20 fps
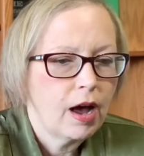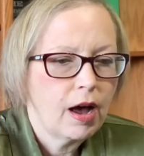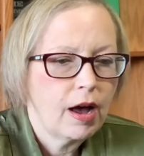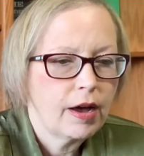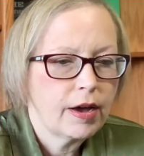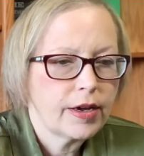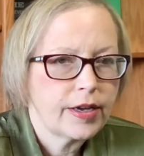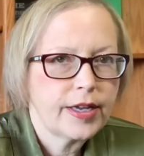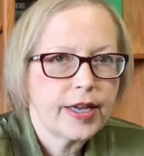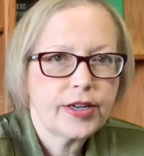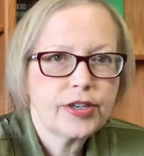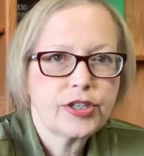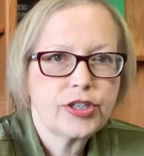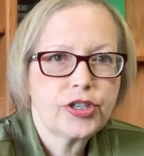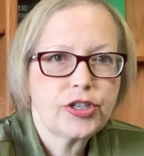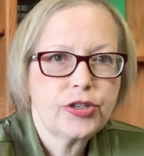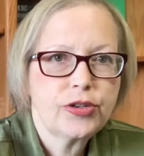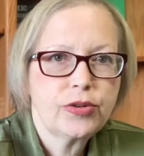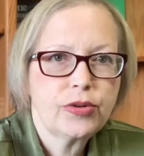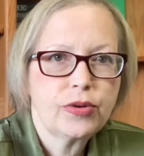get
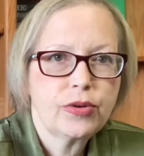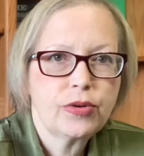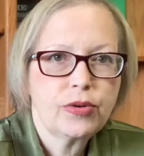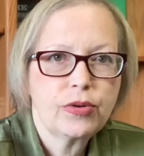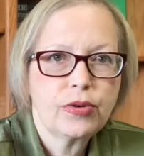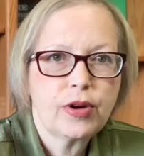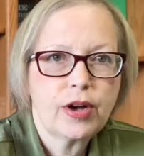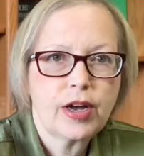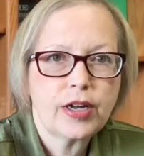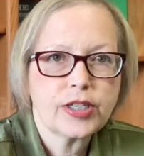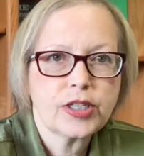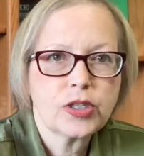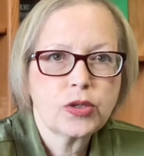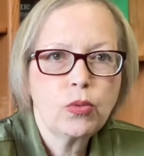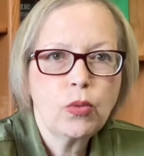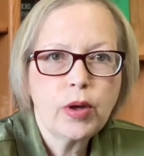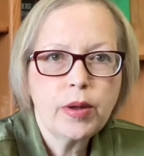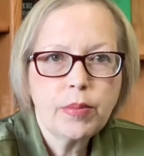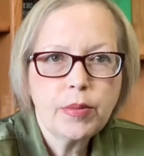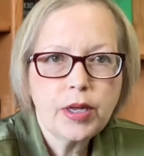to a
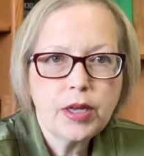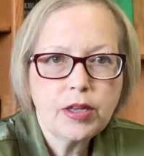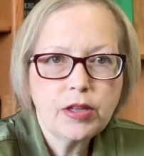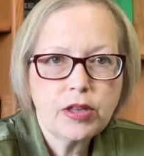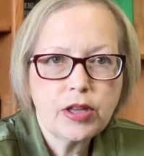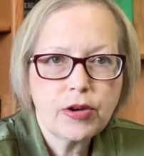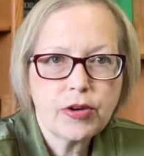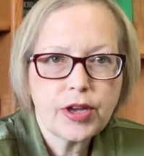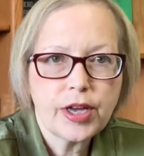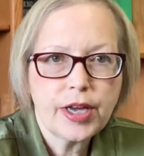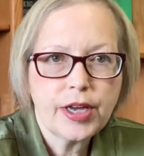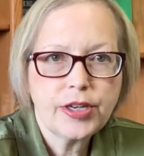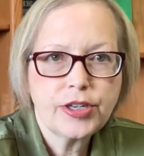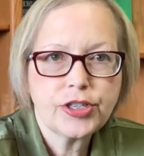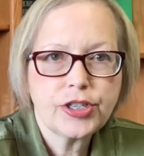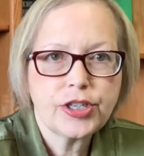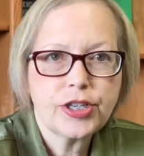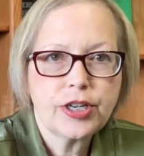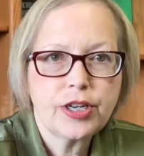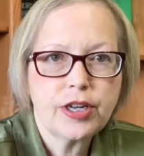swimming
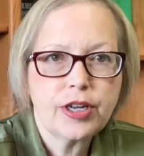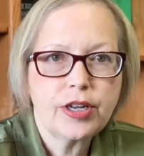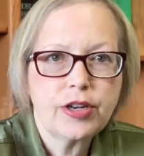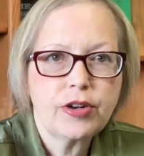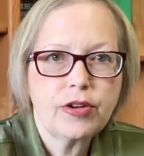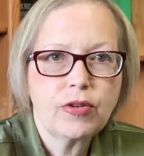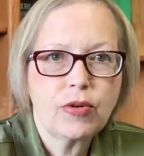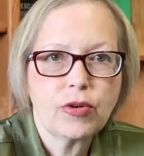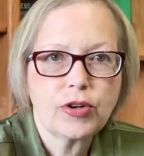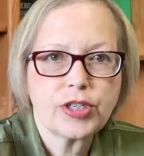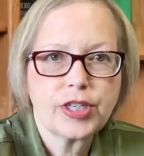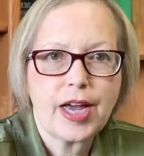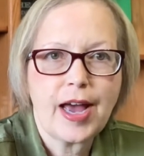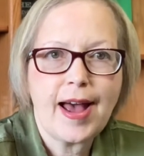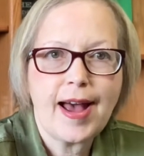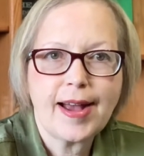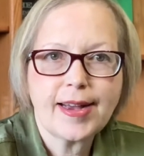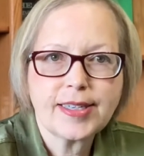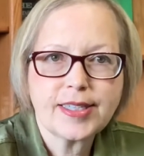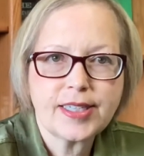location or to
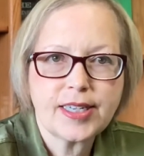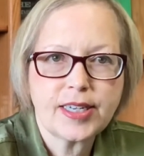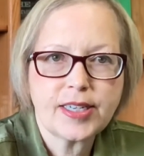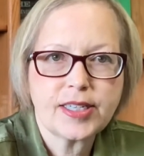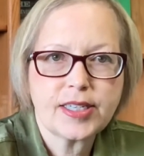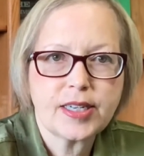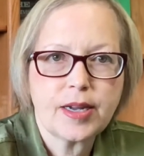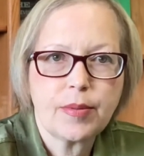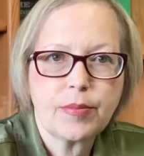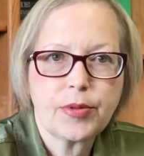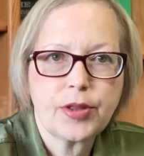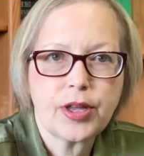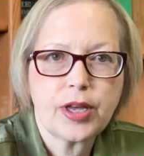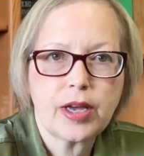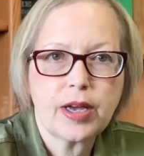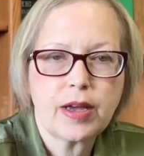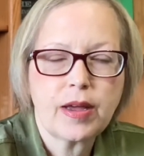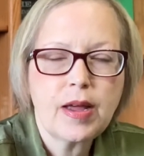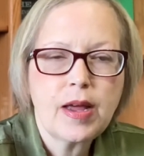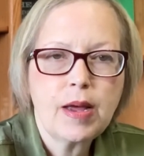access something,
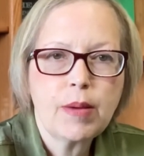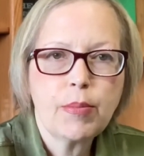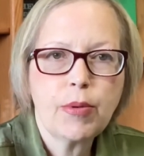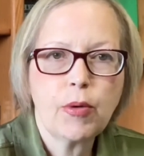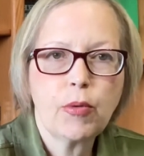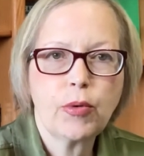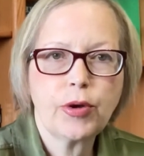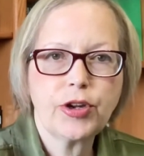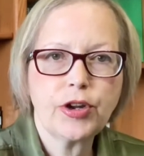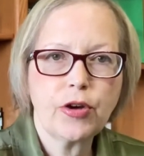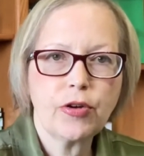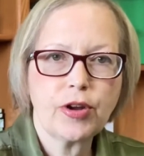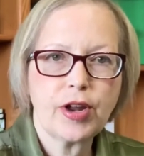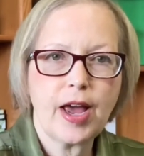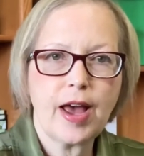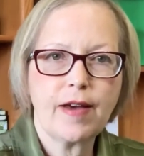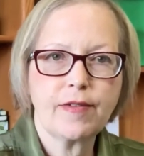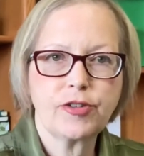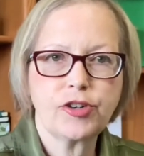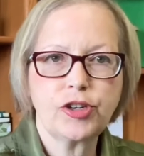but we don't
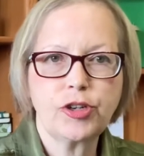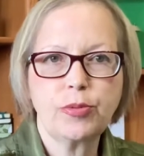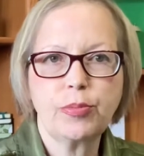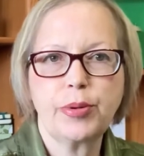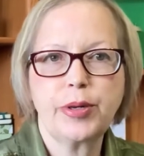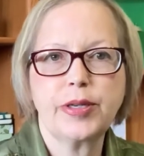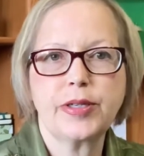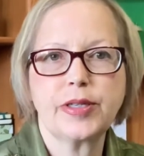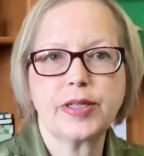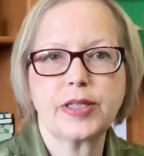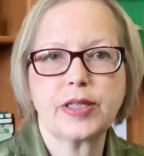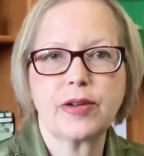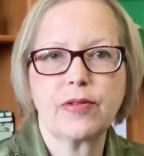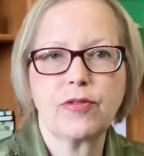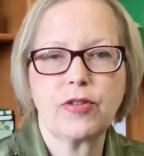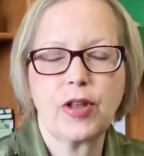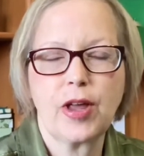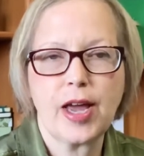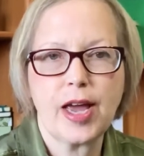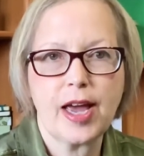have two pieces of
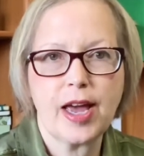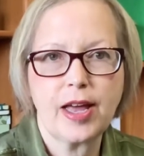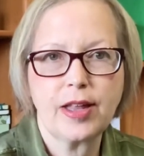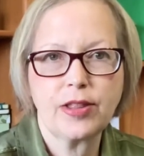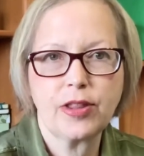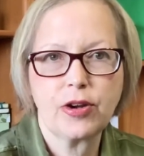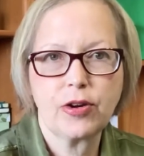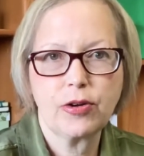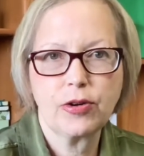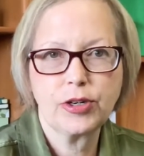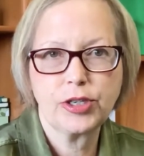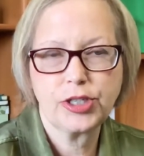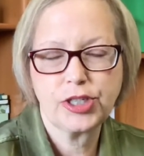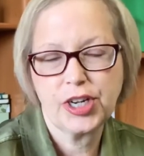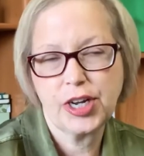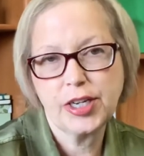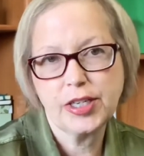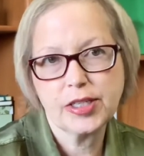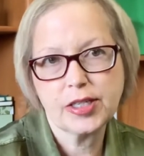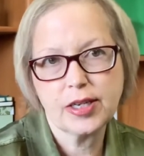land that are
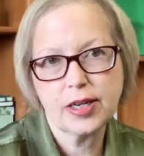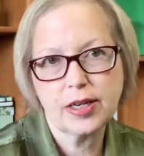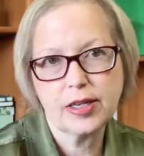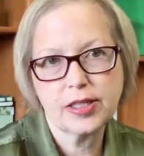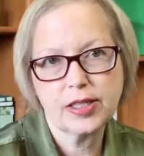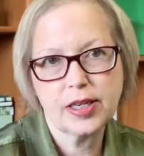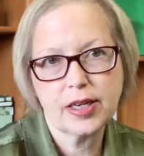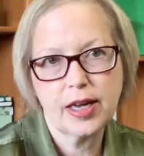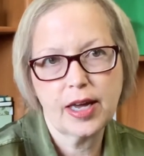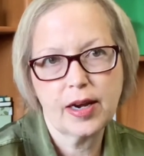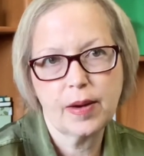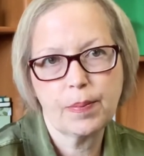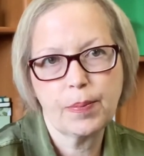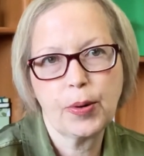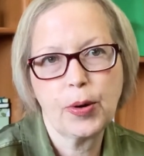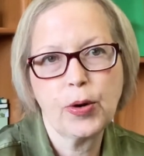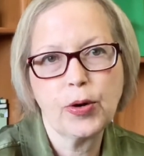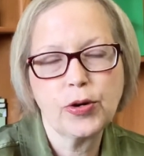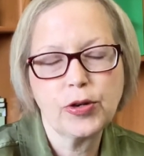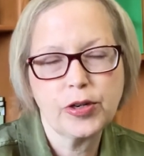adjacent and
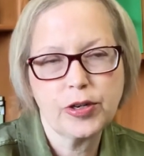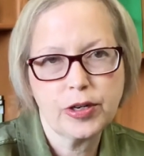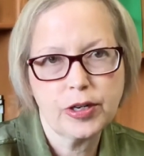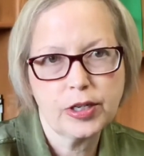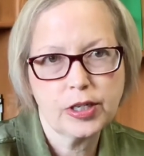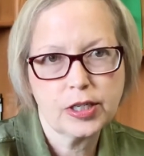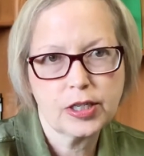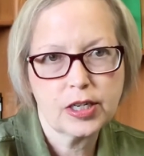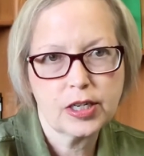appurtenant.